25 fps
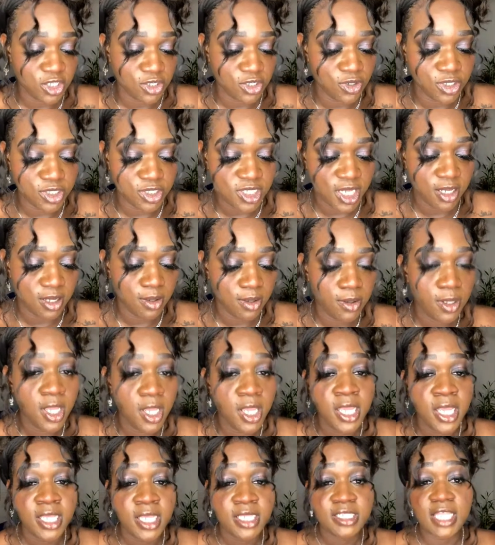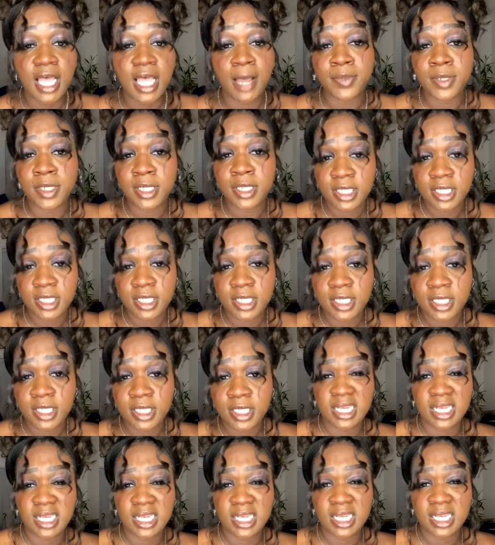Stop looking and listening to
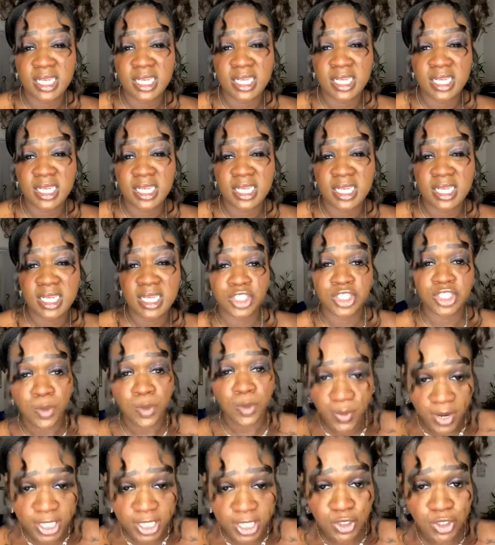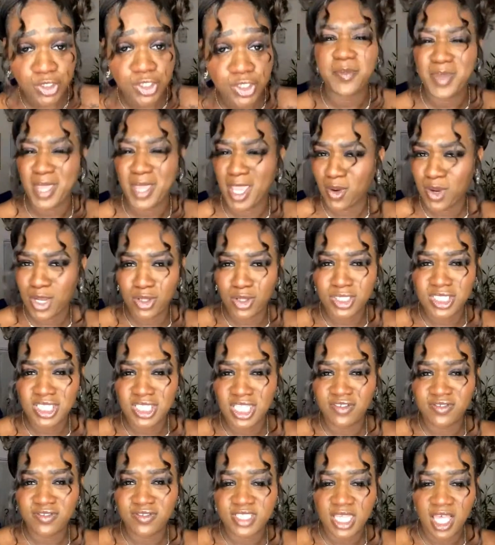external pressures. Stop comparing
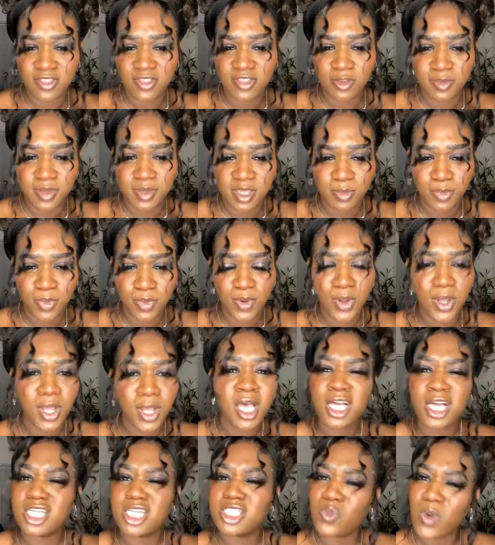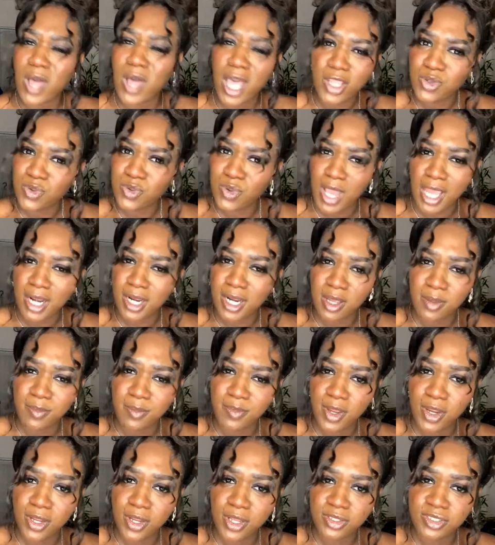yourself to other people. Because why you got to
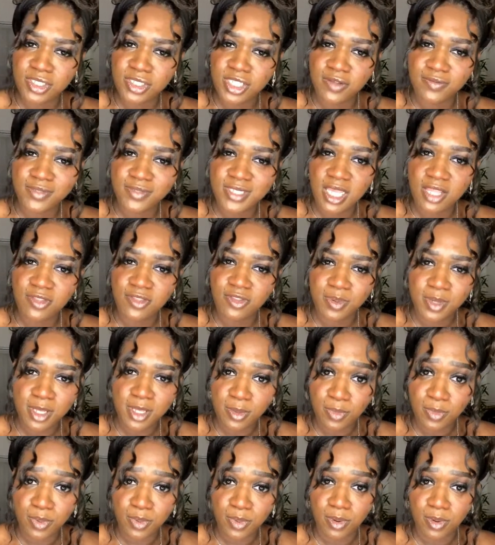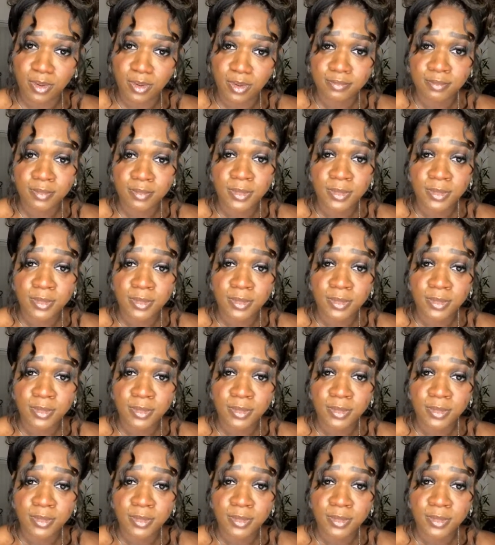compare yourself to other people?